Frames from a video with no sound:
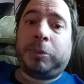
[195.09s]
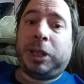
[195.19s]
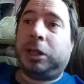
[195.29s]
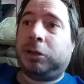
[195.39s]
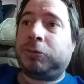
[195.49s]
I
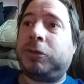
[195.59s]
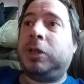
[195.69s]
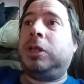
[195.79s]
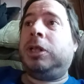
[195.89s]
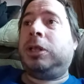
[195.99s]
mean, if
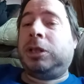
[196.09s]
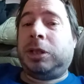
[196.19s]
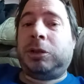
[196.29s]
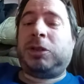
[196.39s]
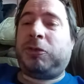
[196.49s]
you
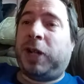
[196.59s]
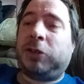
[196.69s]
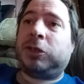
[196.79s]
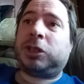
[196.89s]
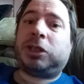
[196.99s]
know this
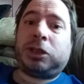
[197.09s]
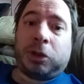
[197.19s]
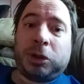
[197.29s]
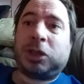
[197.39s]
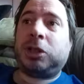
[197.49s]
virus
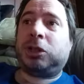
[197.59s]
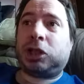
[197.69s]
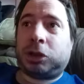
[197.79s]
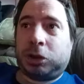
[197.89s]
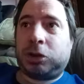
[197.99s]
starts to
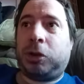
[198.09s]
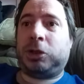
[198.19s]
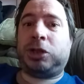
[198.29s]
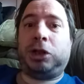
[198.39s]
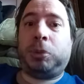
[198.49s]

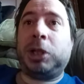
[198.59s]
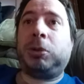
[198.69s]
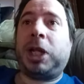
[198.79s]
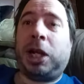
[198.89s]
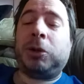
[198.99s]
starts to
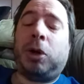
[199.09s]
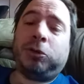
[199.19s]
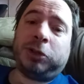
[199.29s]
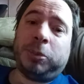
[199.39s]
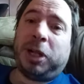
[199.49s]
dwindle down,
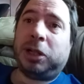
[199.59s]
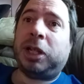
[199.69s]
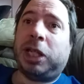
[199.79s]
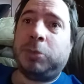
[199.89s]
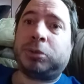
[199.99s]
hopefully by
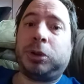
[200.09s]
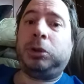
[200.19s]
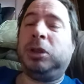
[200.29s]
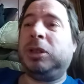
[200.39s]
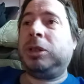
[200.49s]

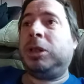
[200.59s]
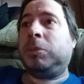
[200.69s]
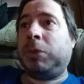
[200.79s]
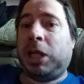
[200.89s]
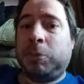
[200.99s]
April,
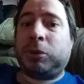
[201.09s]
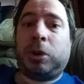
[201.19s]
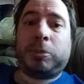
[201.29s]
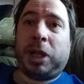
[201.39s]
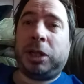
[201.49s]

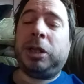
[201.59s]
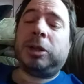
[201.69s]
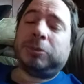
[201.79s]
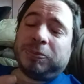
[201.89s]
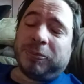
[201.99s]
April or
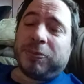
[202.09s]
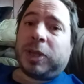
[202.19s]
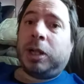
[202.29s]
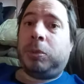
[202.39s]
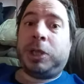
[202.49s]
May,
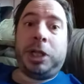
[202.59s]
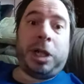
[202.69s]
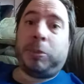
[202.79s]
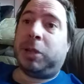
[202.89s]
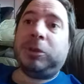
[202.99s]
we can
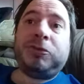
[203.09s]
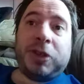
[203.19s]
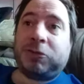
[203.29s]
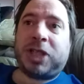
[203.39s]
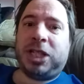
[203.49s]
get maybe
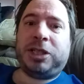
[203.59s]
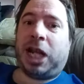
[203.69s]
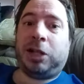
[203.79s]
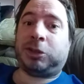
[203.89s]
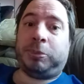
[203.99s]
fifteen
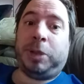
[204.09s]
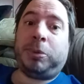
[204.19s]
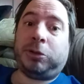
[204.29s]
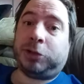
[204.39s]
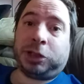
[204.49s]
thousand
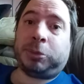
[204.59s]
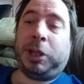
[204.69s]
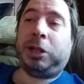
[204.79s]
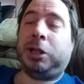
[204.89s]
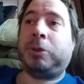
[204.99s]
people at
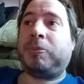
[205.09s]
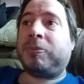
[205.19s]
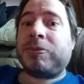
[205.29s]
WrestleMania.